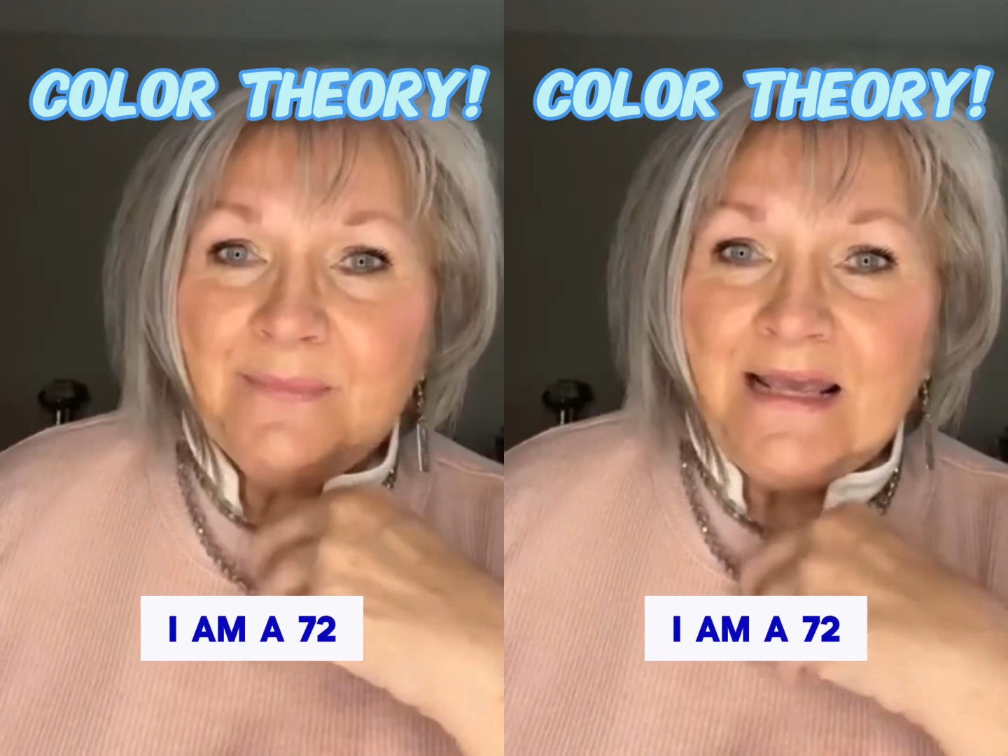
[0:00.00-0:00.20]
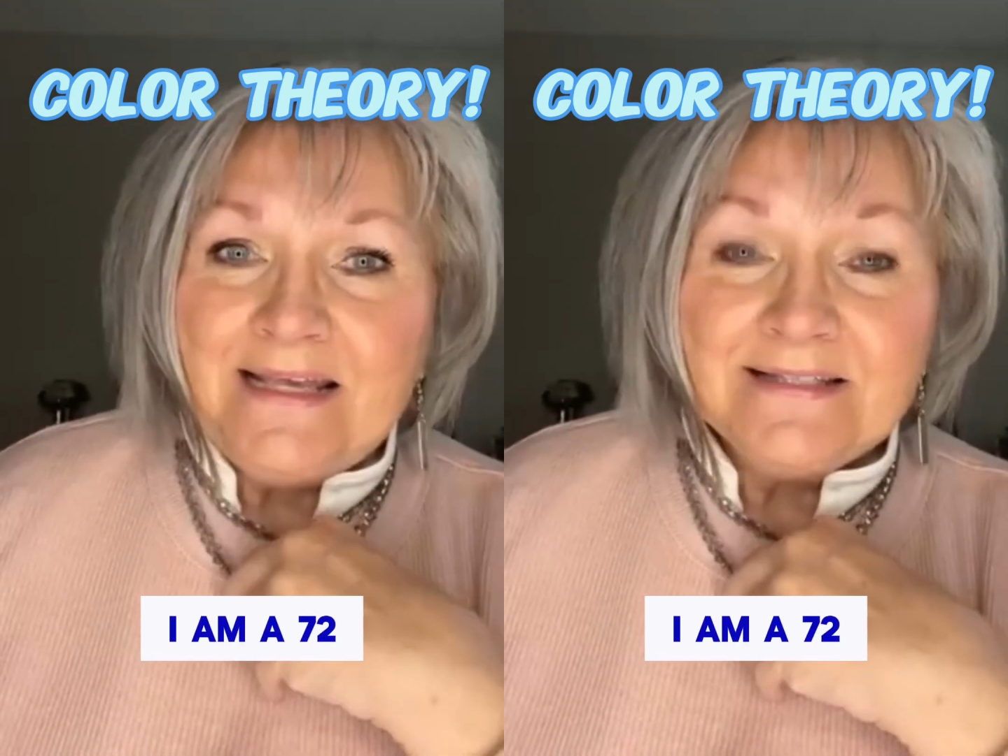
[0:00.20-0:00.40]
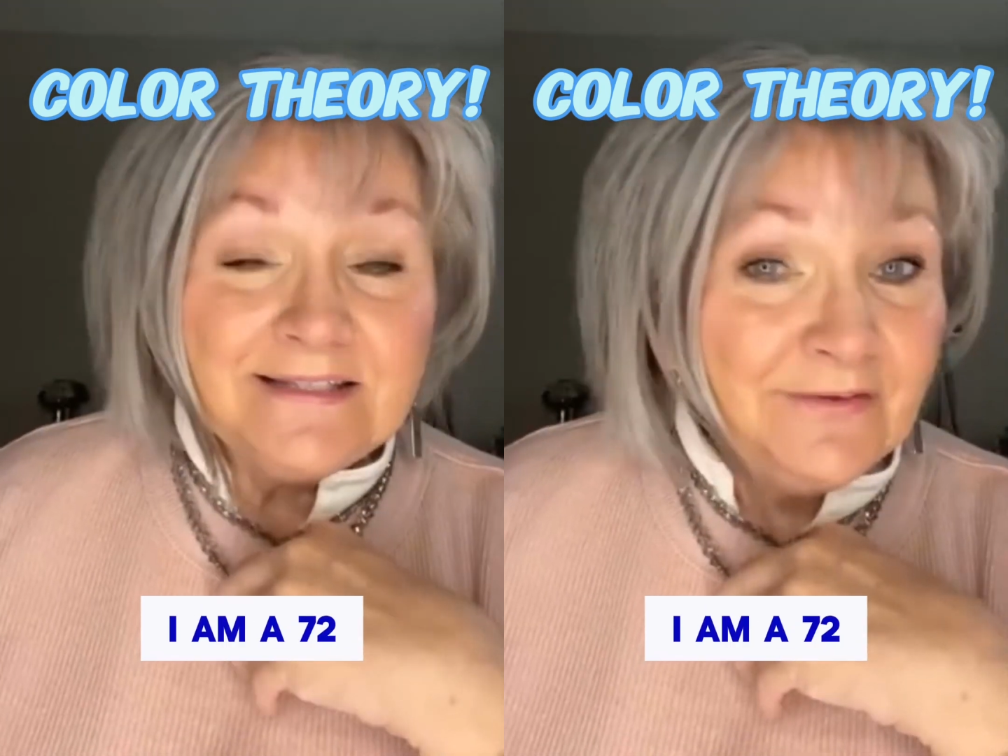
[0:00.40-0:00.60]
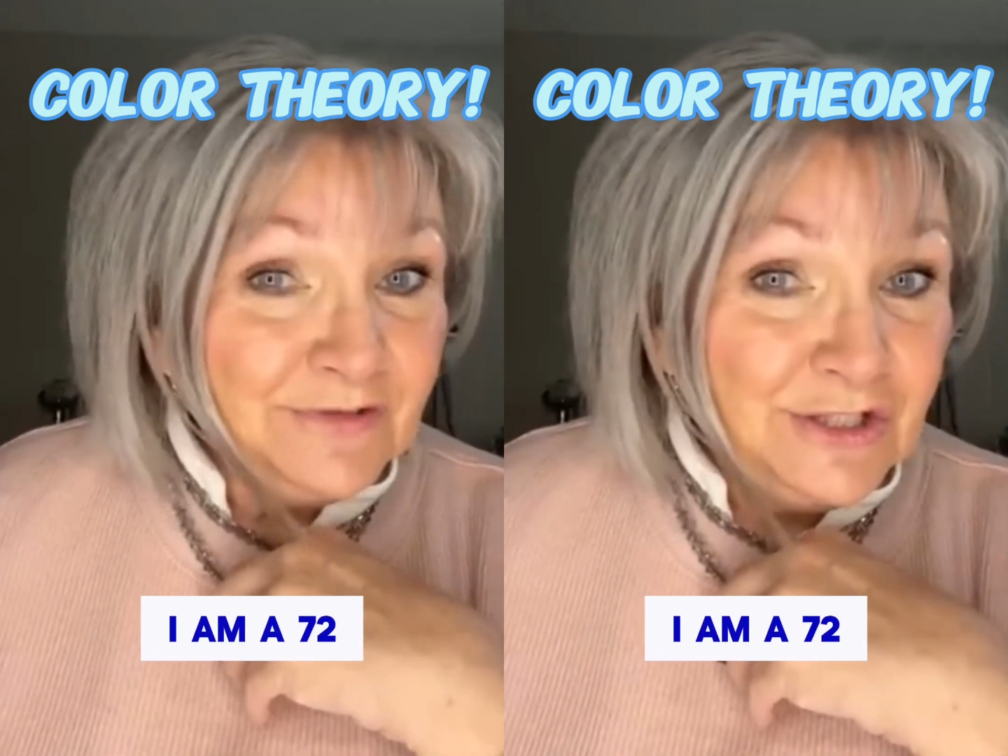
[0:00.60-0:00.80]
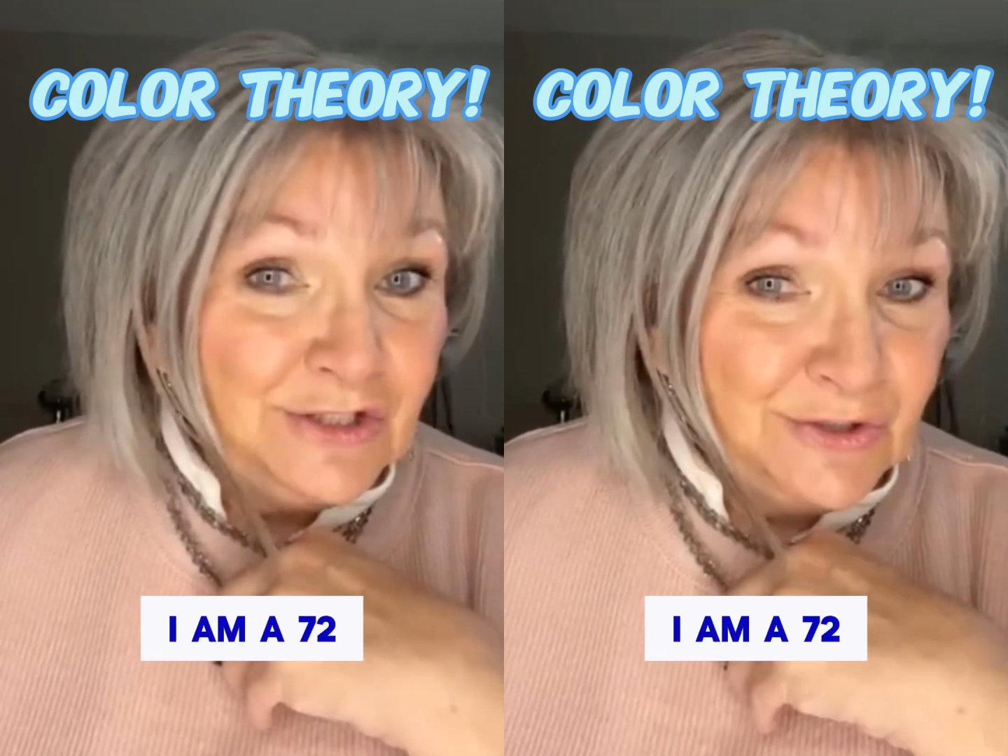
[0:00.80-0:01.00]
am a
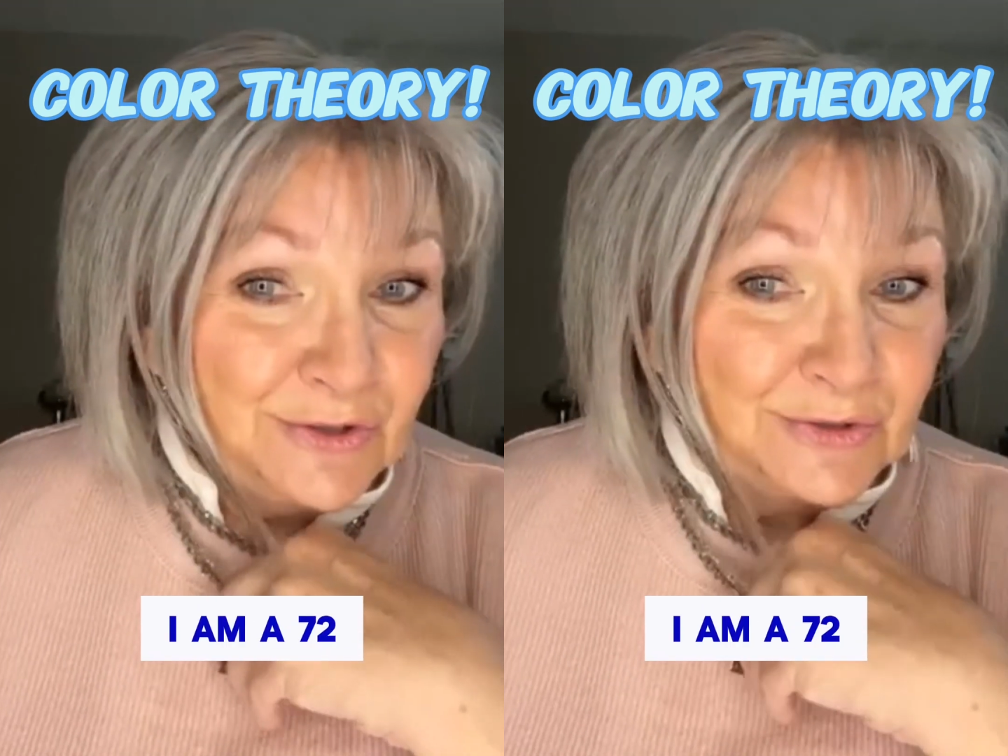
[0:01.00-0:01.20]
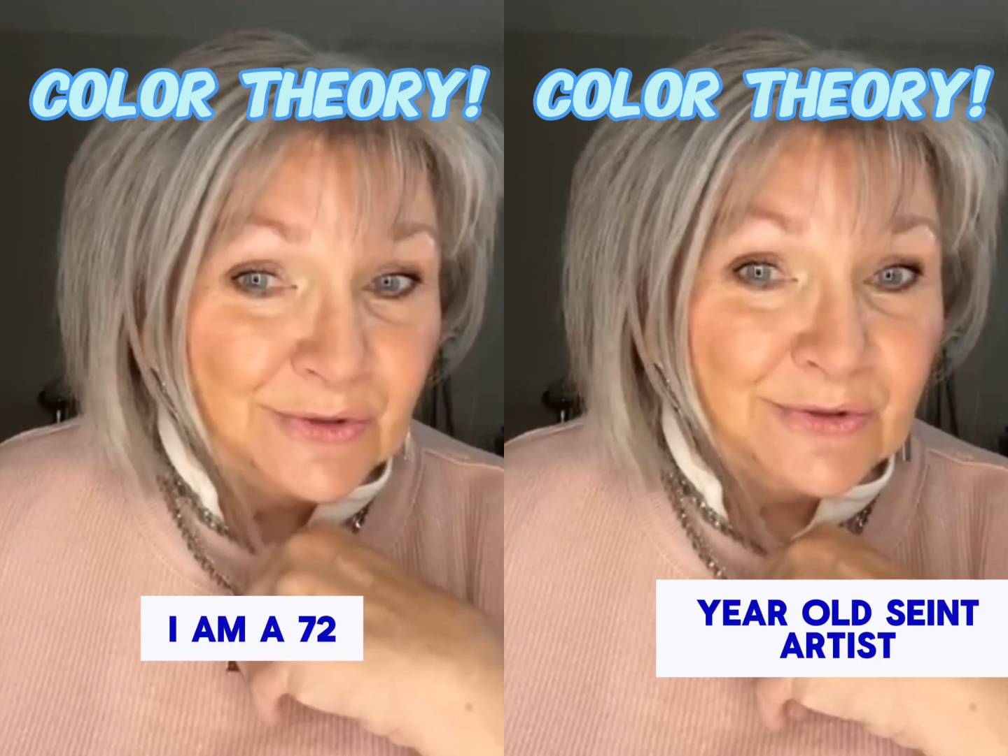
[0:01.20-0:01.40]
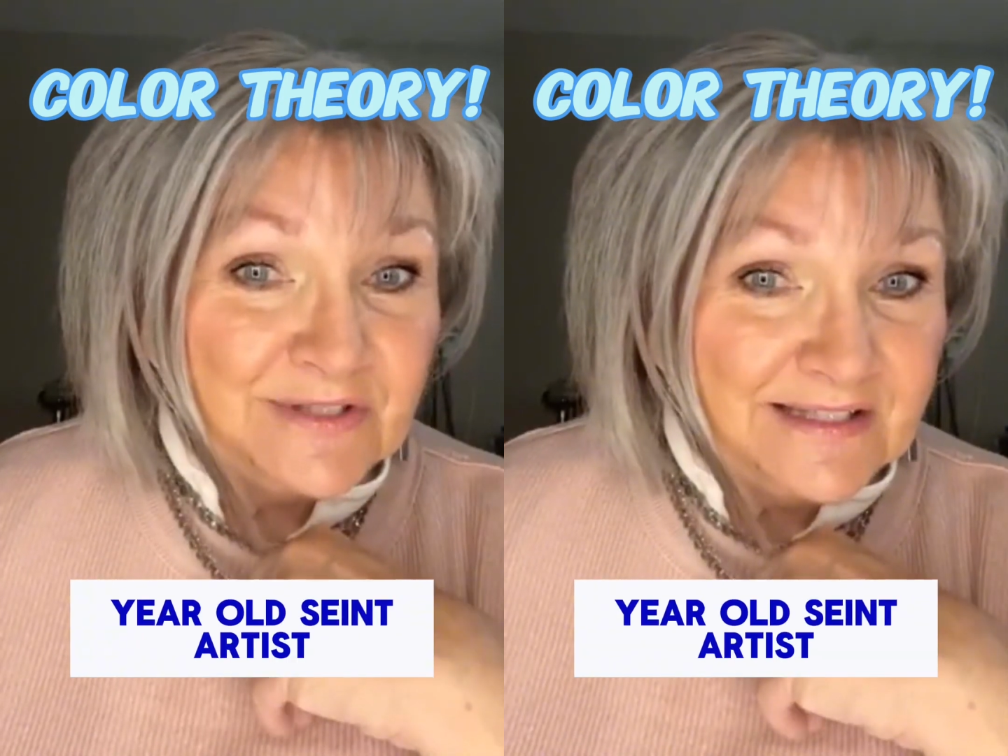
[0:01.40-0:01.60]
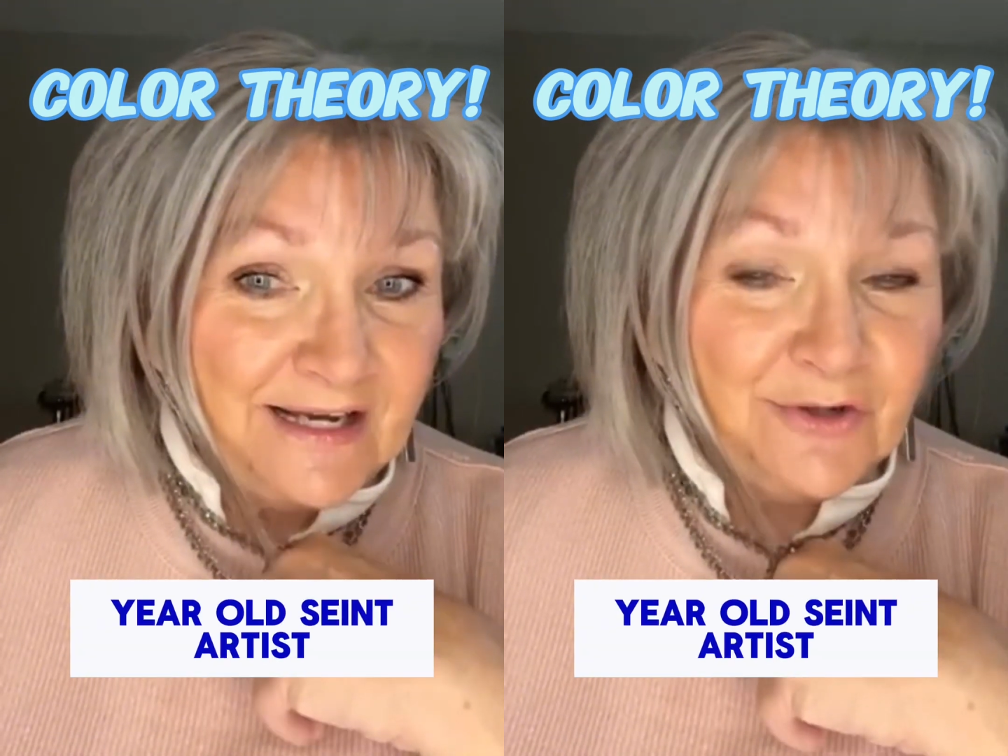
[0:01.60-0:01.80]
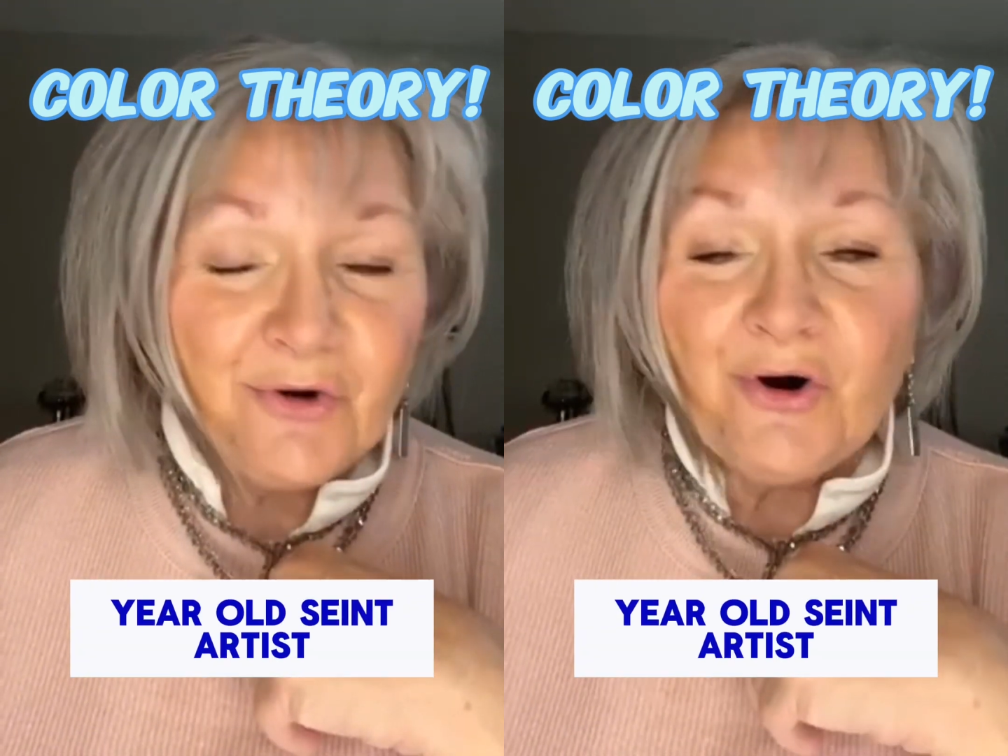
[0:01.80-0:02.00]
72-year-old
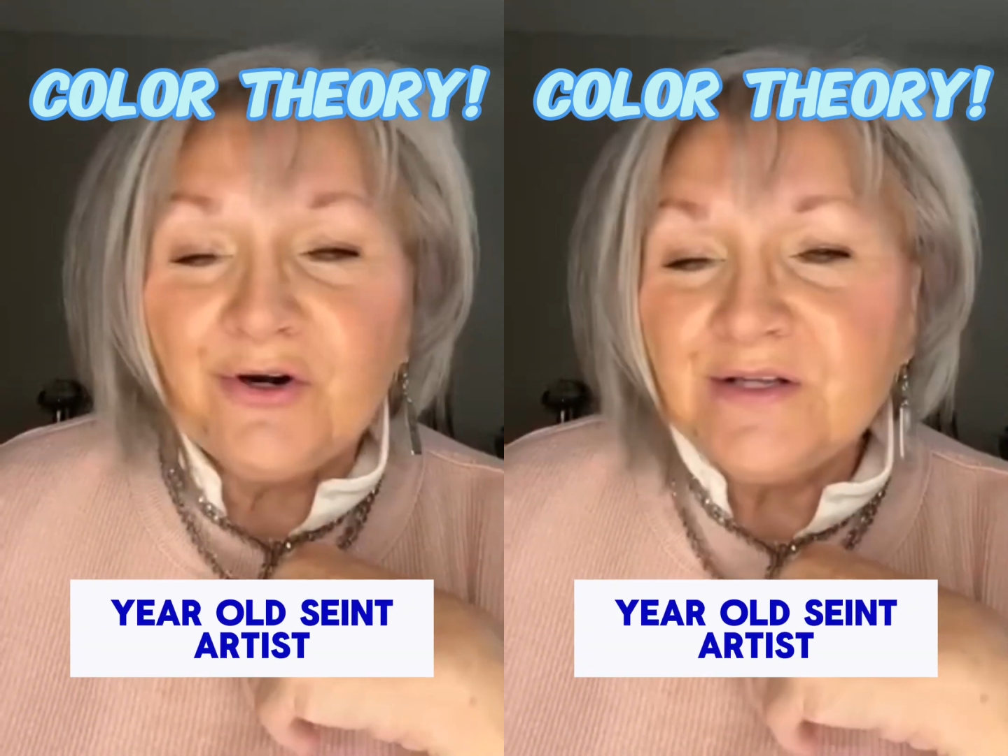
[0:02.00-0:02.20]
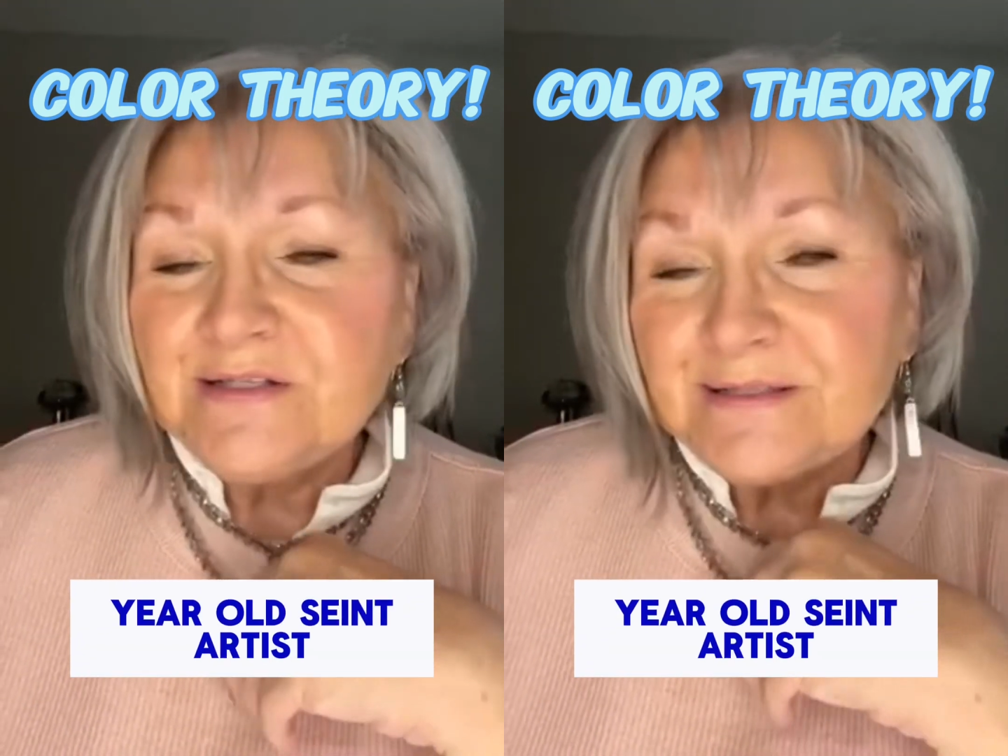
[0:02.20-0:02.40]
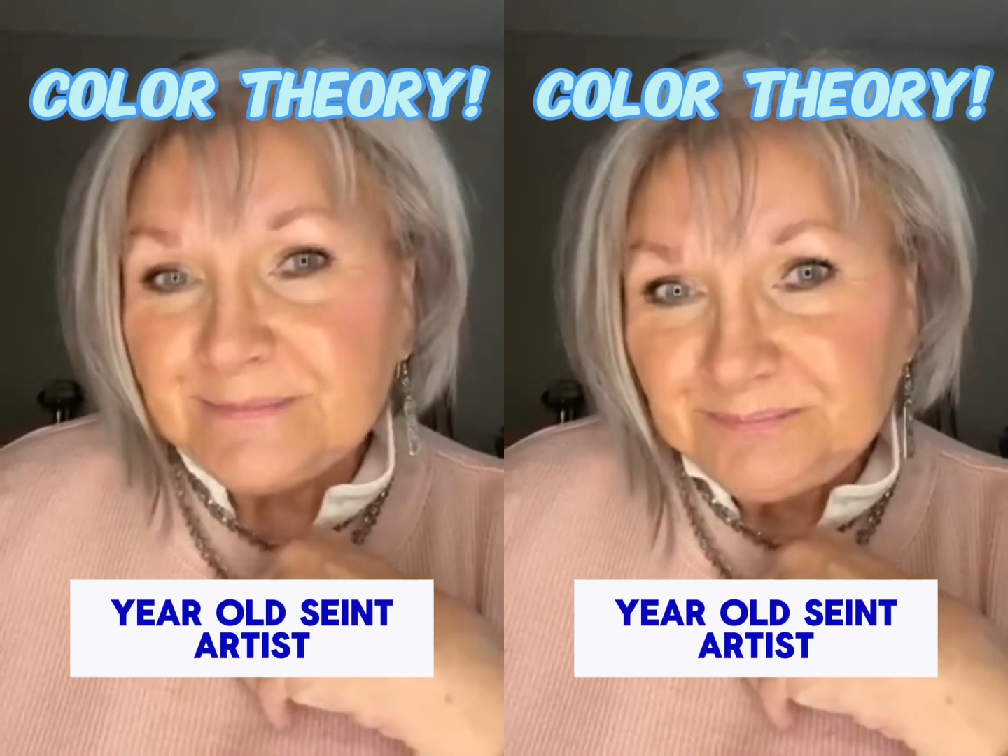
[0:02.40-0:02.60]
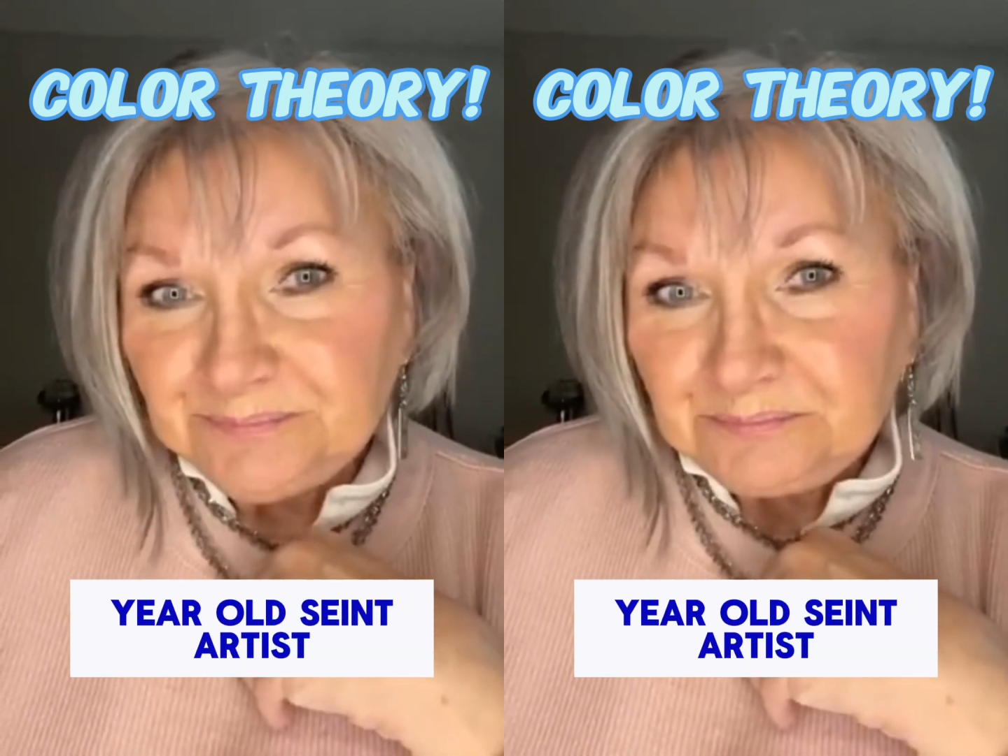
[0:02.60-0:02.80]
Seint artist.